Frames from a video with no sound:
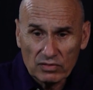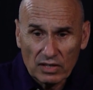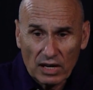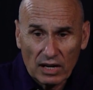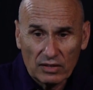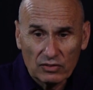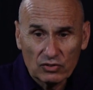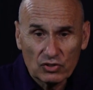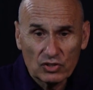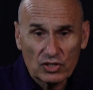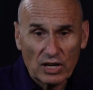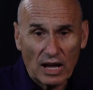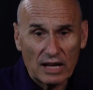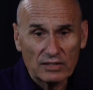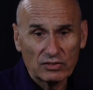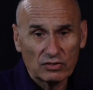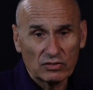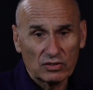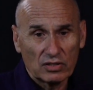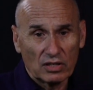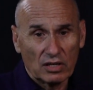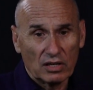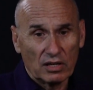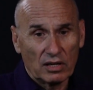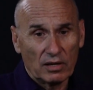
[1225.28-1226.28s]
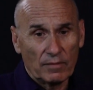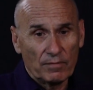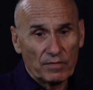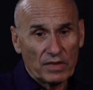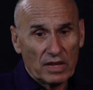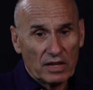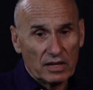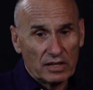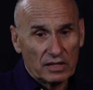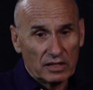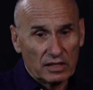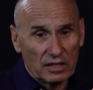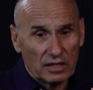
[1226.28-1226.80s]
are just
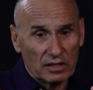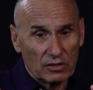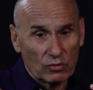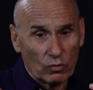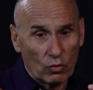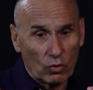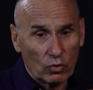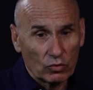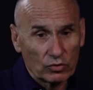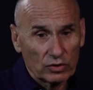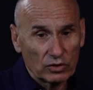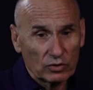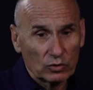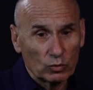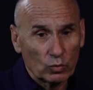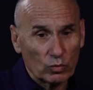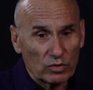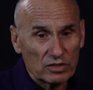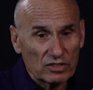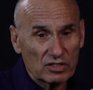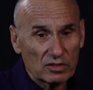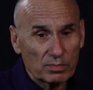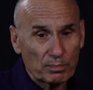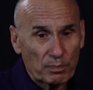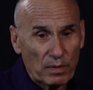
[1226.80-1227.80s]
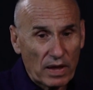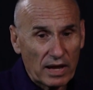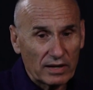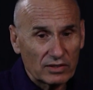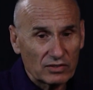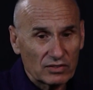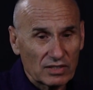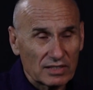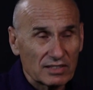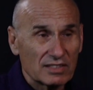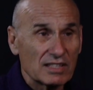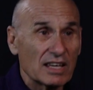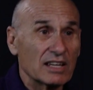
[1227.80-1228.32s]
in order to
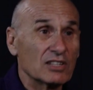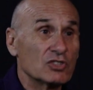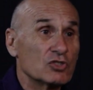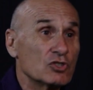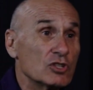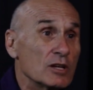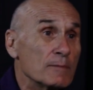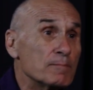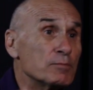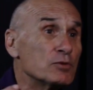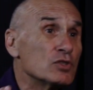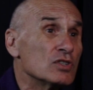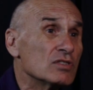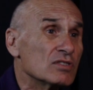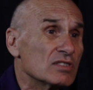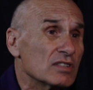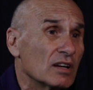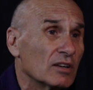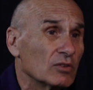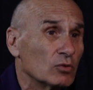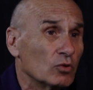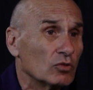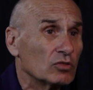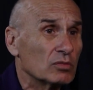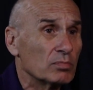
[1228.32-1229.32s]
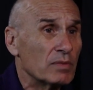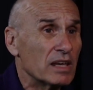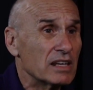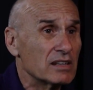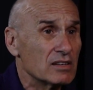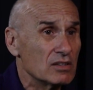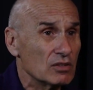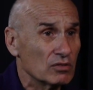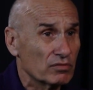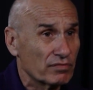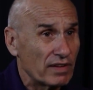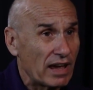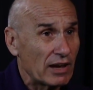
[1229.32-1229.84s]
inspect that the Egyptians are not
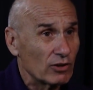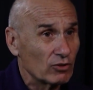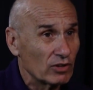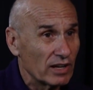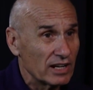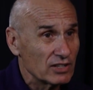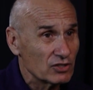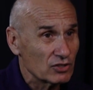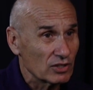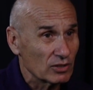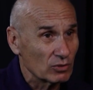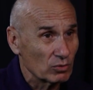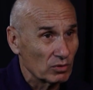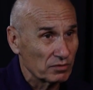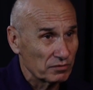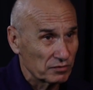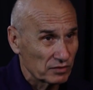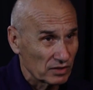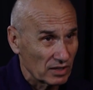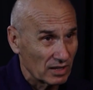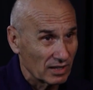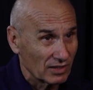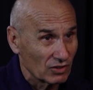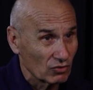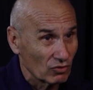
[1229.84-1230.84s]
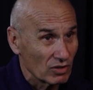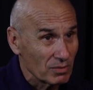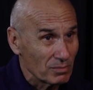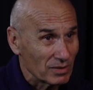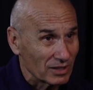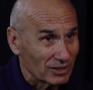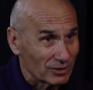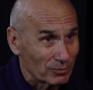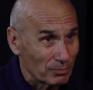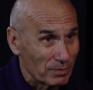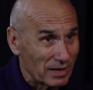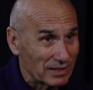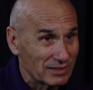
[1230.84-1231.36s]
making violation of the
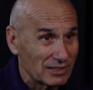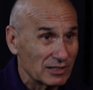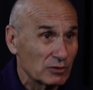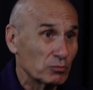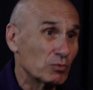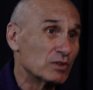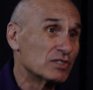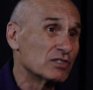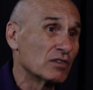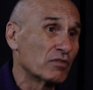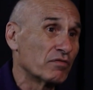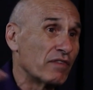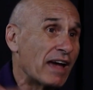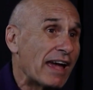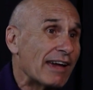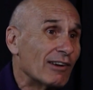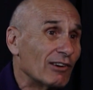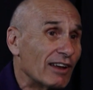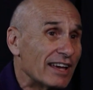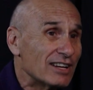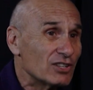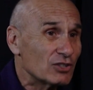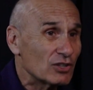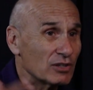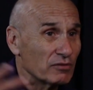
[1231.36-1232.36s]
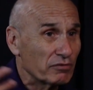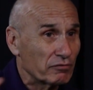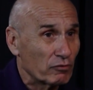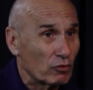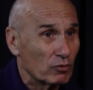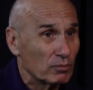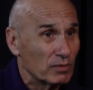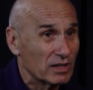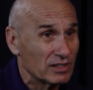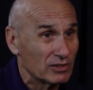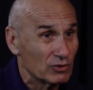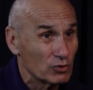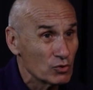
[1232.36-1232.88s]
agreement. But it was a violation
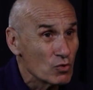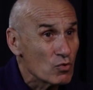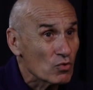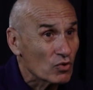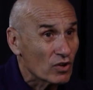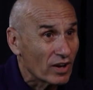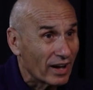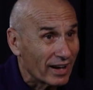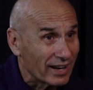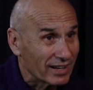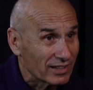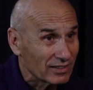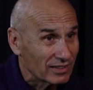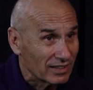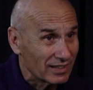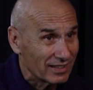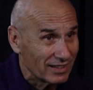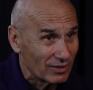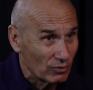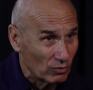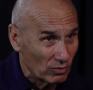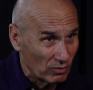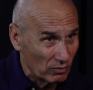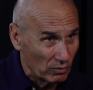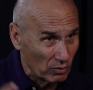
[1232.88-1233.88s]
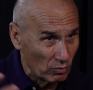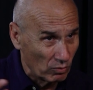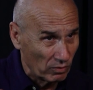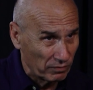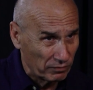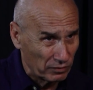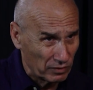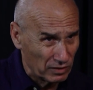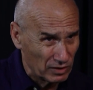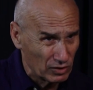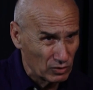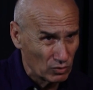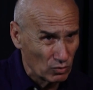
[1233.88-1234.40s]
from a new kind,
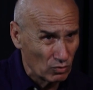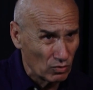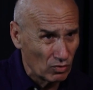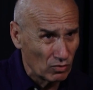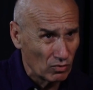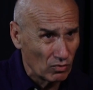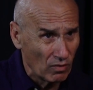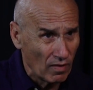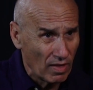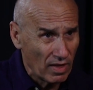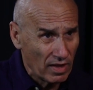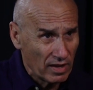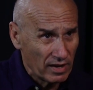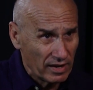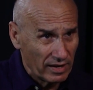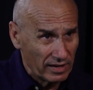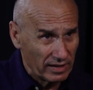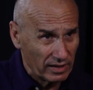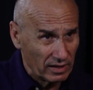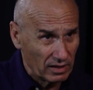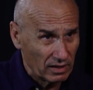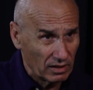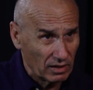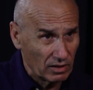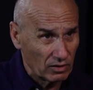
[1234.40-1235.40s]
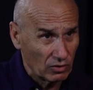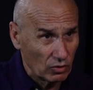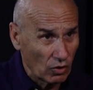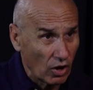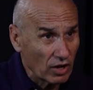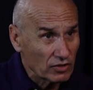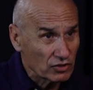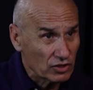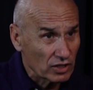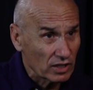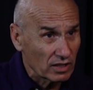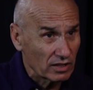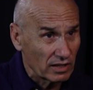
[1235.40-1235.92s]
of a new
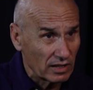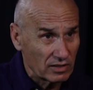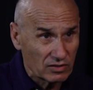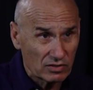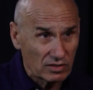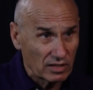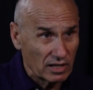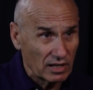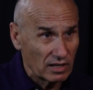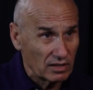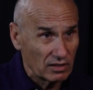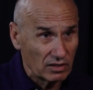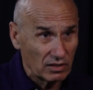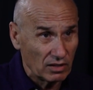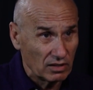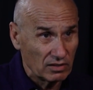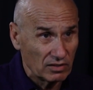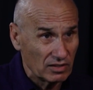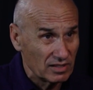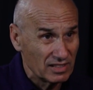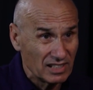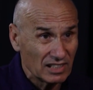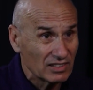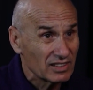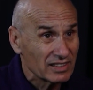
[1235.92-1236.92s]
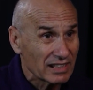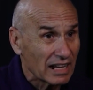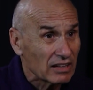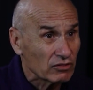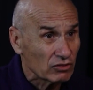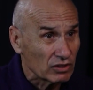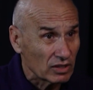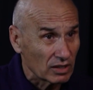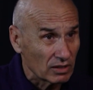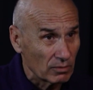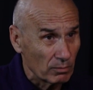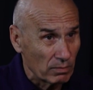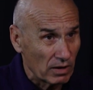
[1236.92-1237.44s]
logic, and they did
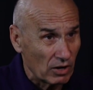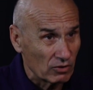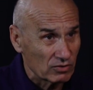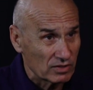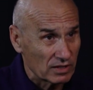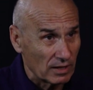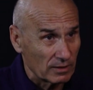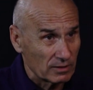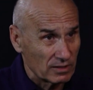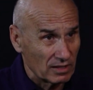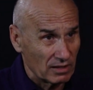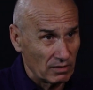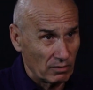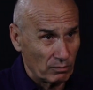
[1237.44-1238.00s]
nothing about that.